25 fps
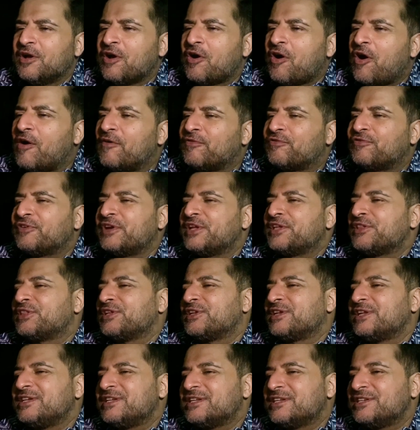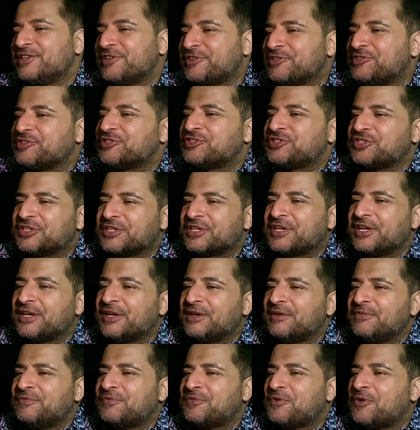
offerings that Indian literature gave,